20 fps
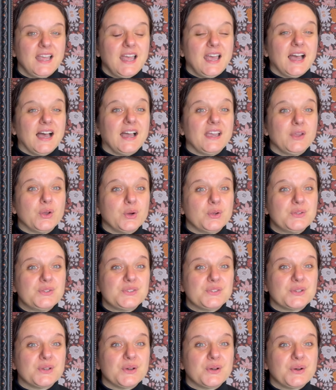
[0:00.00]
I
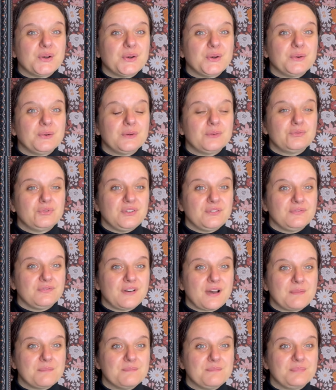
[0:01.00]
also
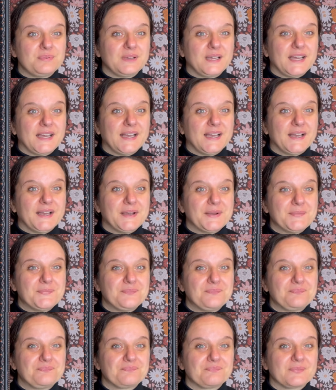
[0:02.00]
revamp
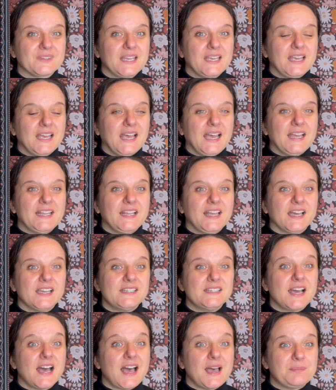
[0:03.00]
and
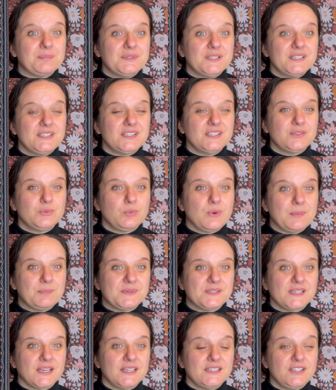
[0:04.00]
kind of updated
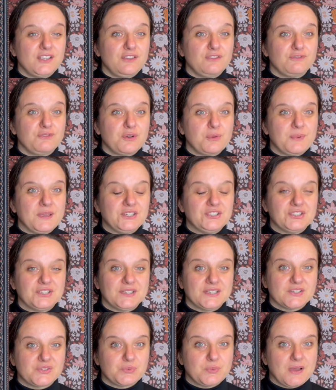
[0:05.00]
website
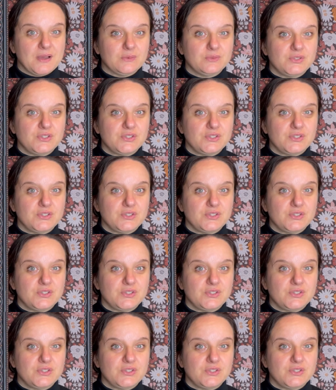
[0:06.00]
information as well.